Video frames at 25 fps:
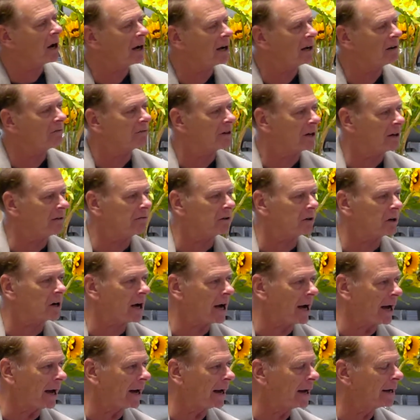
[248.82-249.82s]
have ever
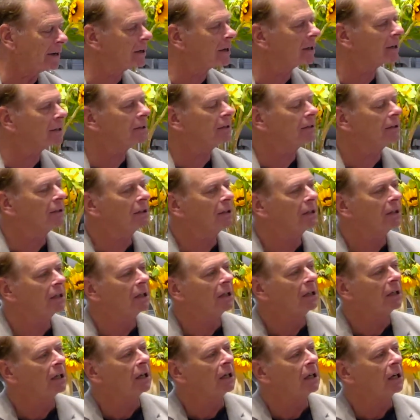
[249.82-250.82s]
had.
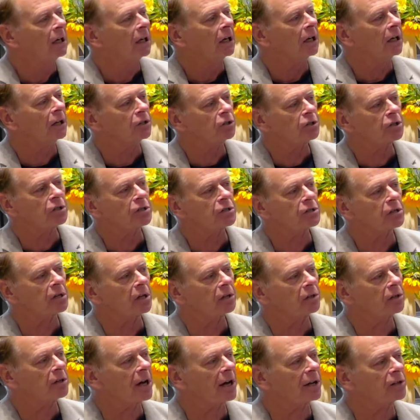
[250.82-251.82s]
And she
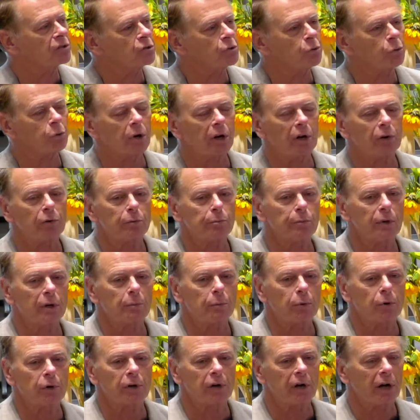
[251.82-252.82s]
said, That's when I
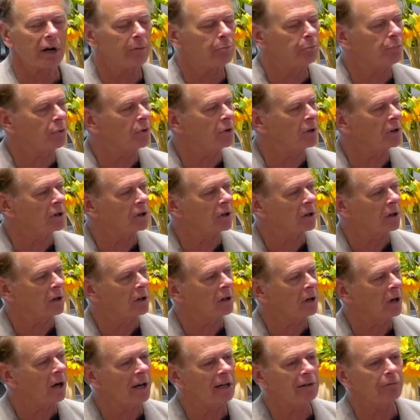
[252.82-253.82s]
remembered I put,
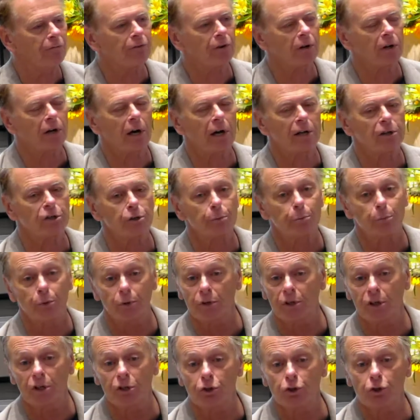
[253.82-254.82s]
I forgot to
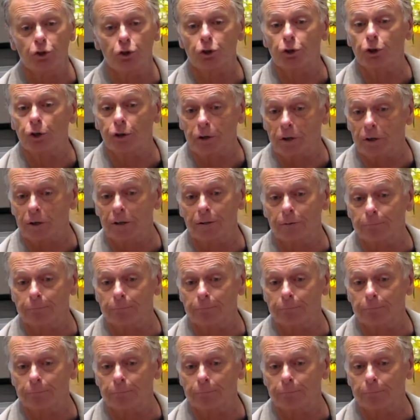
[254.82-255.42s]
put in sugar.